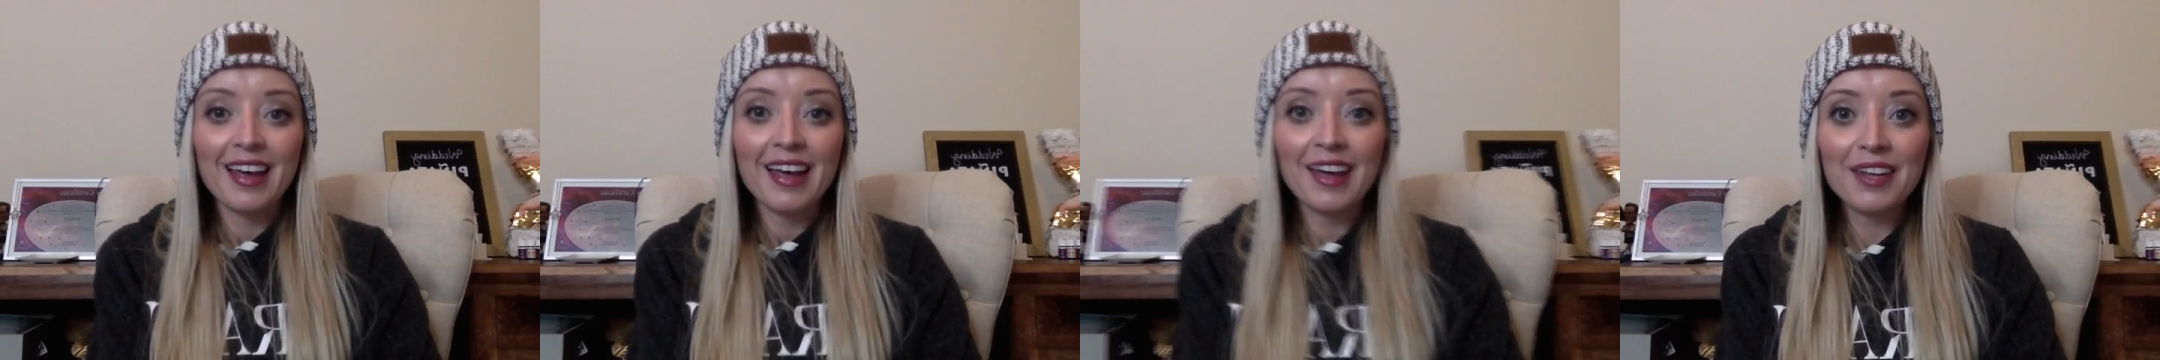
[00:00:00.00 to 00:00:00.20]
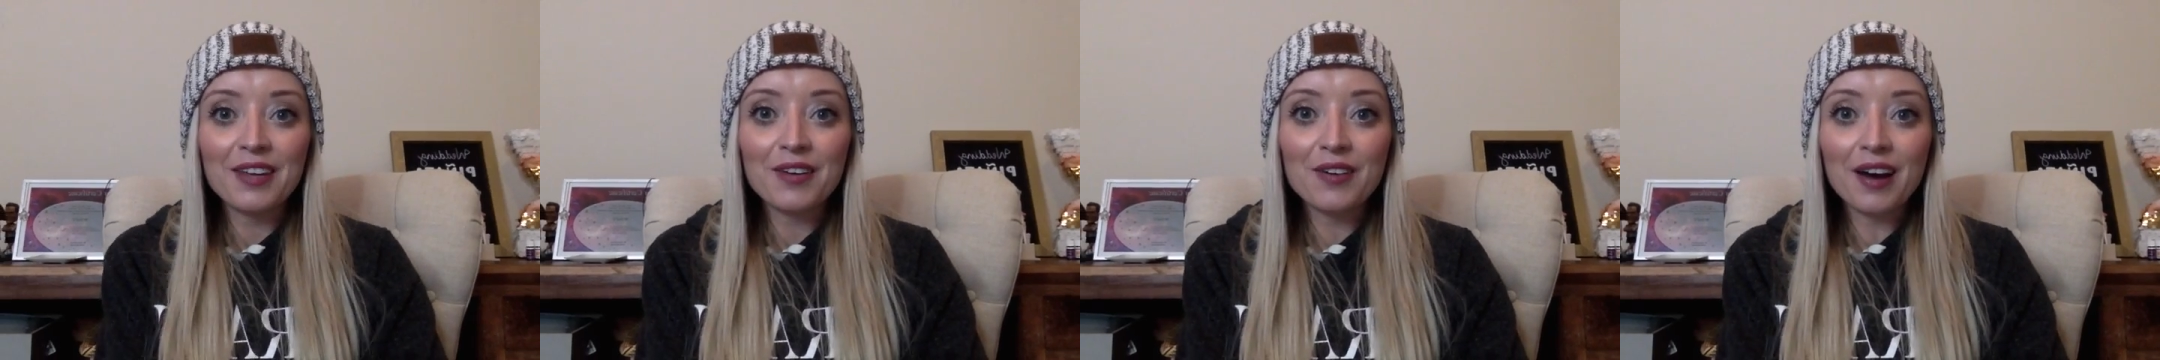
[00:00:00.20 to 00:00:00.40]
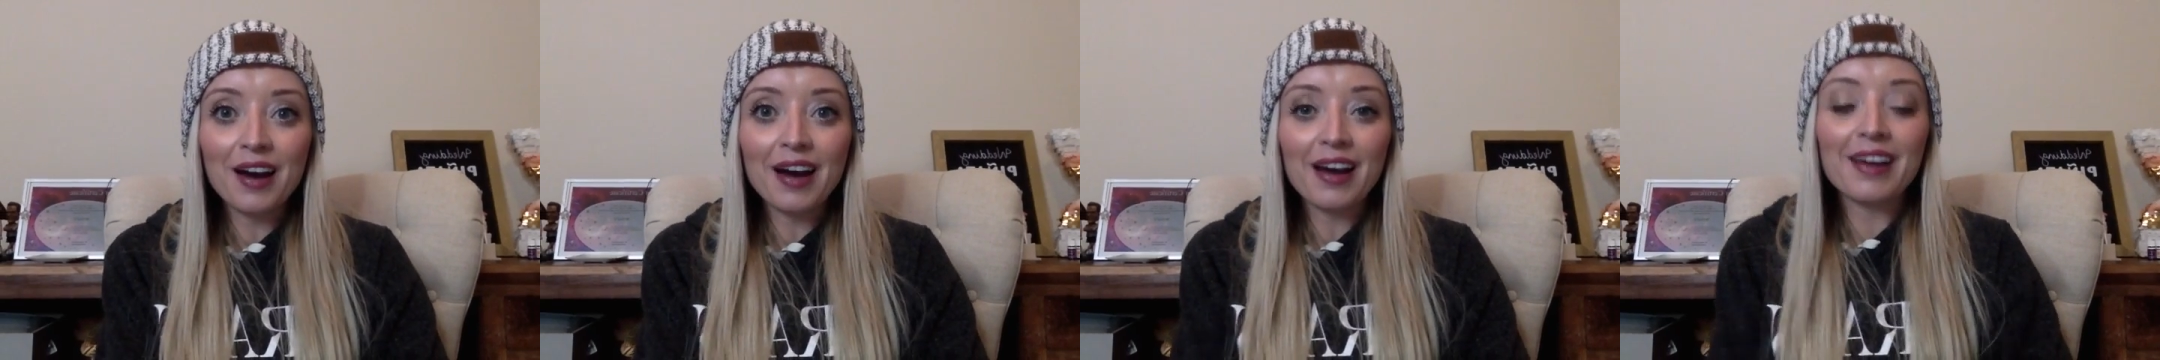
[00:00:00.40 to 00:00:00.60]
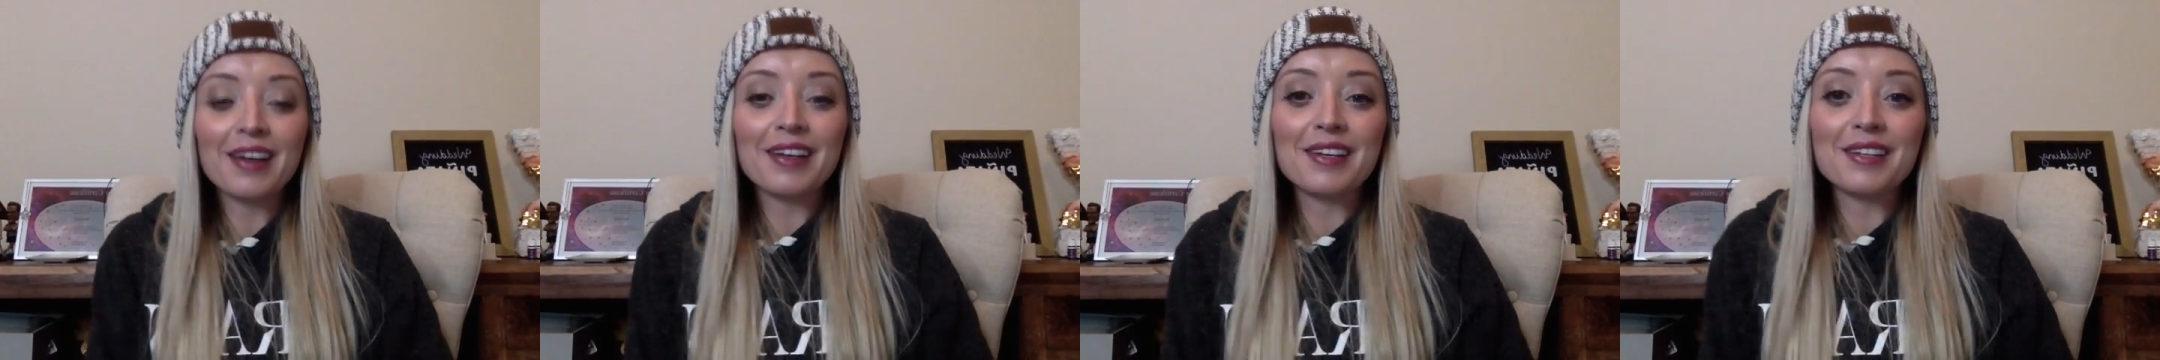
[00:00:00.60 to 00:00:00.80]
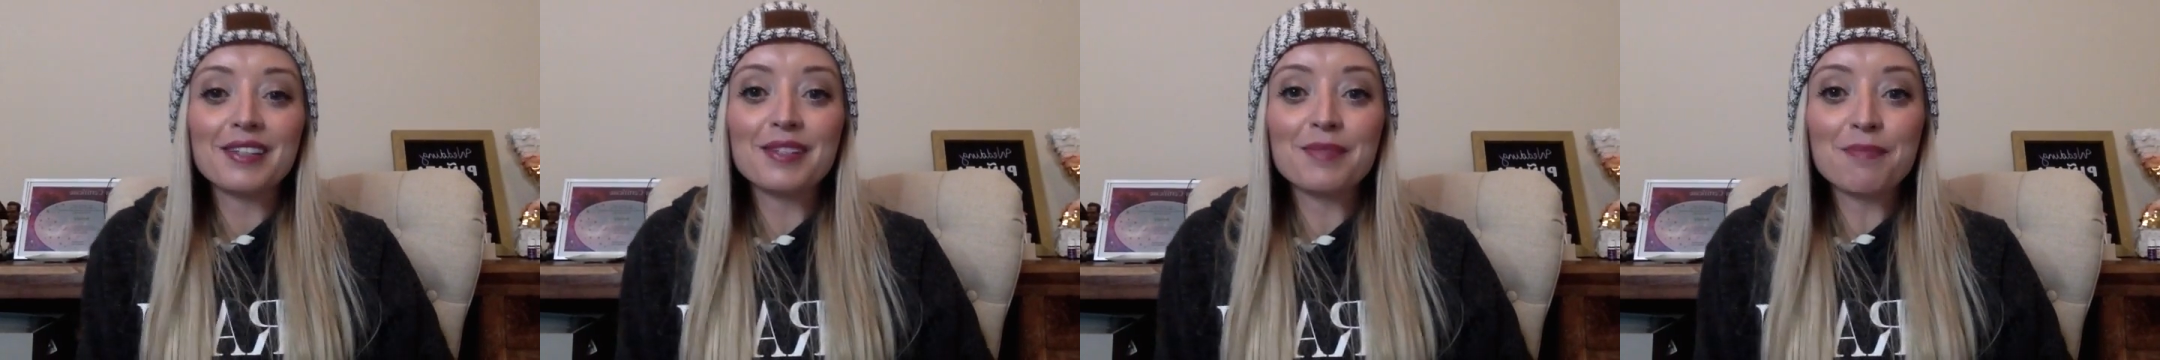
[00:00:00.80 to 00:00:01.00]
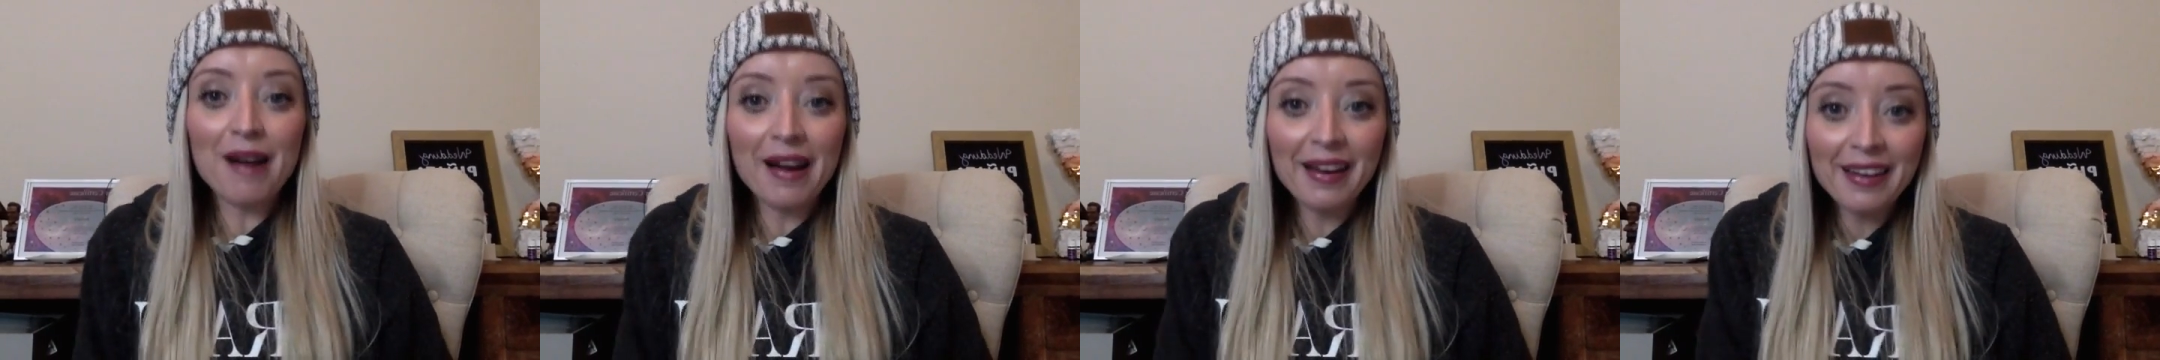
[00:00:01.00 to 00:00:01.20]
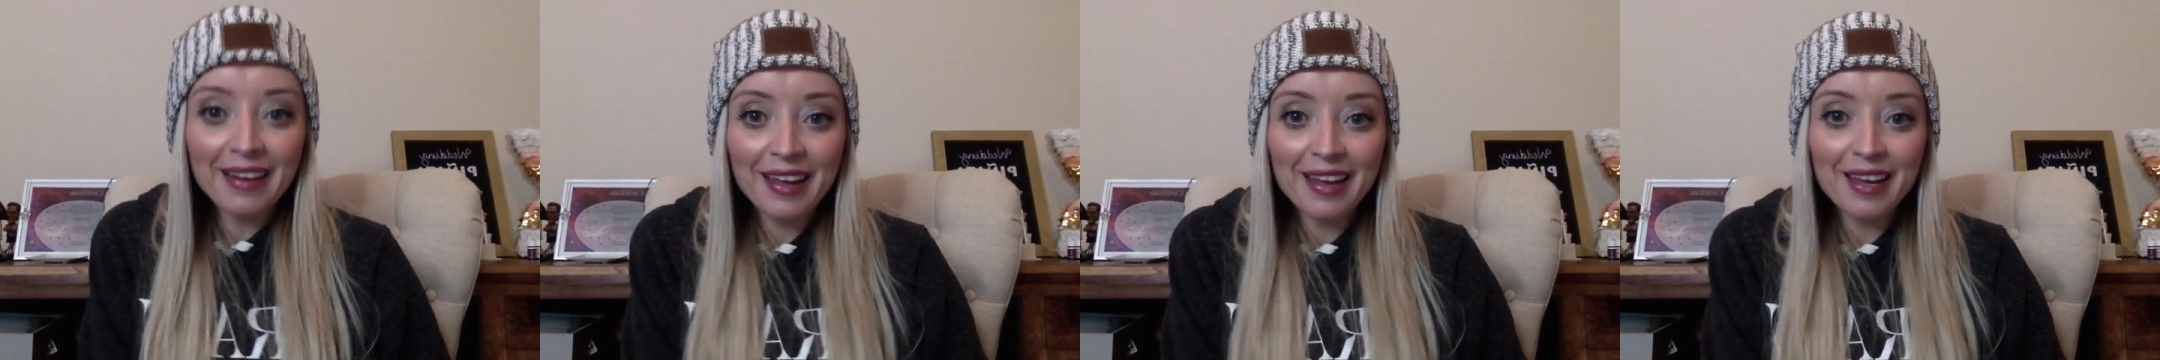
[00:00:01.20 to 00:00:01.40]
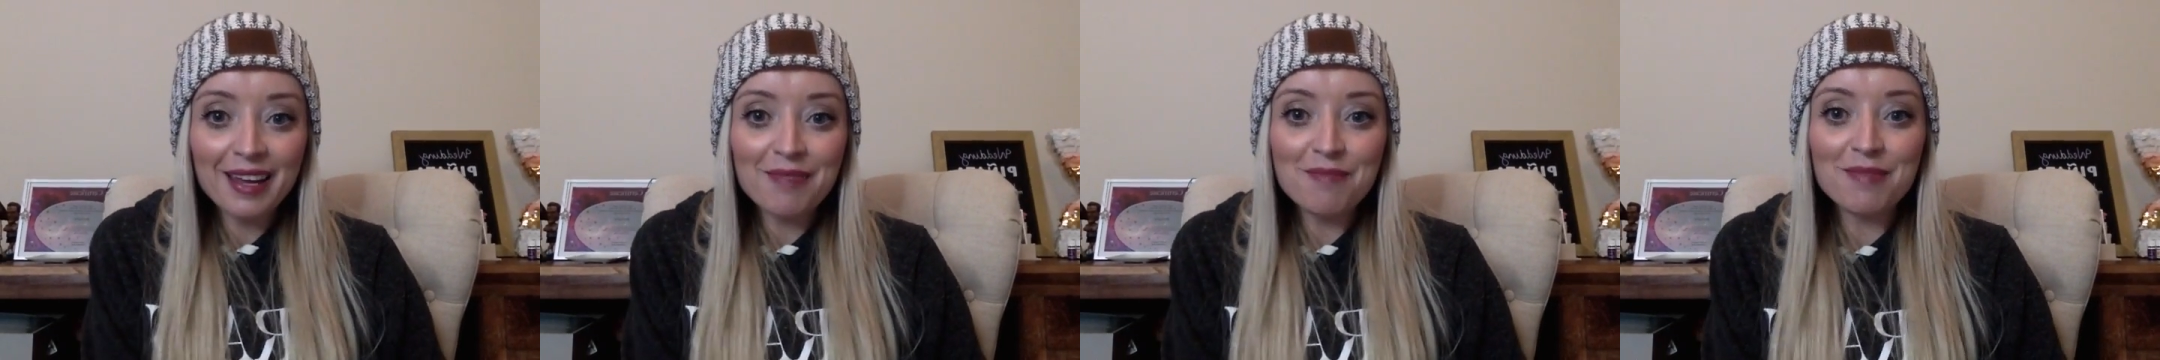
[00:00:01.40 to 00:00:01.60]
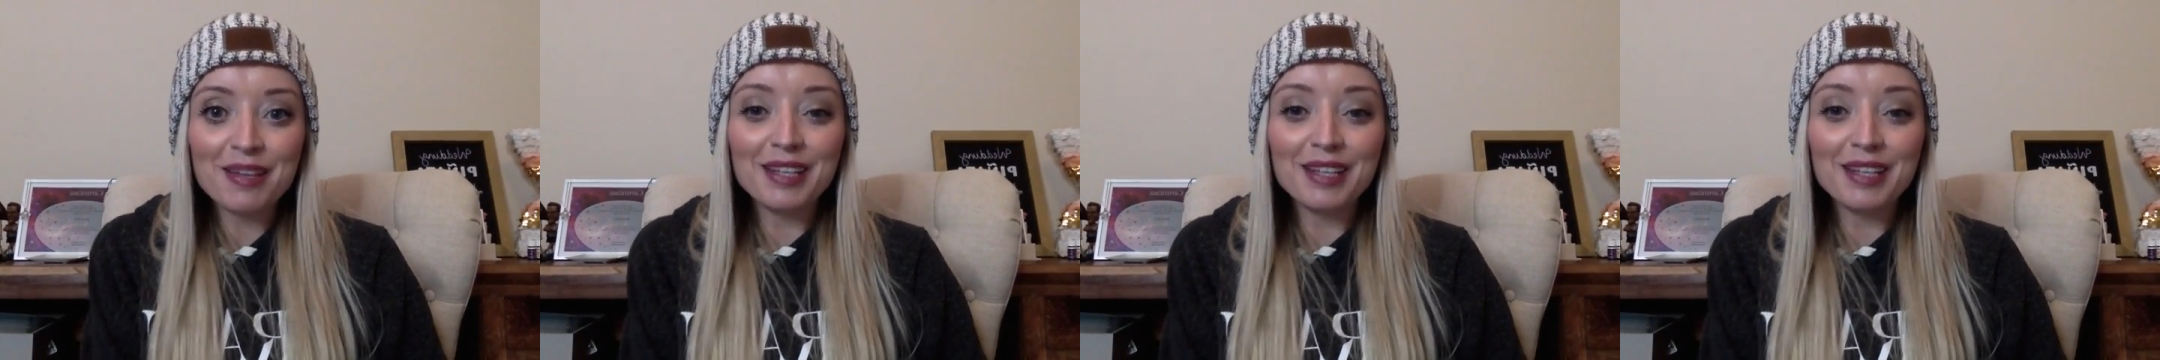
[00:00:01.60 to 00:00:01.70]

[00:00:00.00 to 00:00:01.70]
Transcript: Hey, you guys, my name